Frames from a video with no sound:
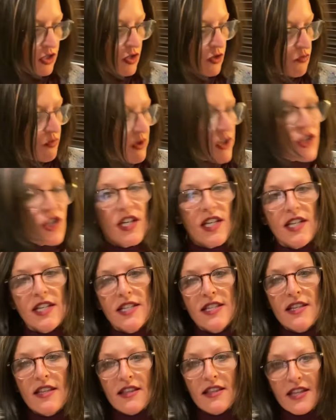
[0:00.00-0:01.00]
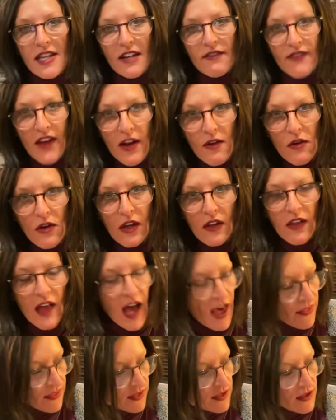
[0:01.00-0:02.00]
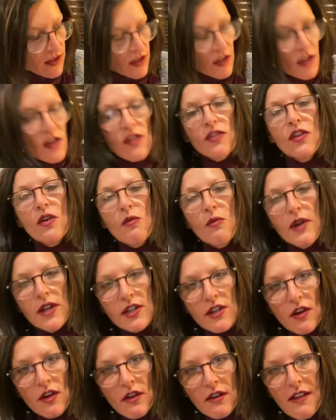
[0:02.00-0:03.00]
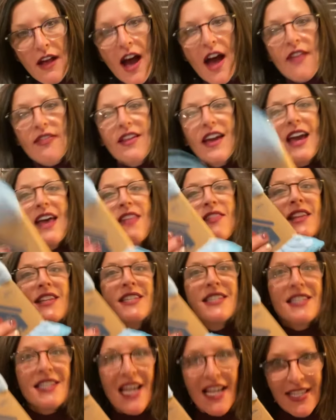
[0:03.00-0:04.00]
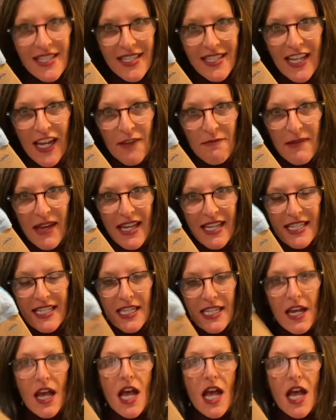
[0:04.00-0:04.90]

which is the EnviroCloth, the window cloth, and the dusting mitt.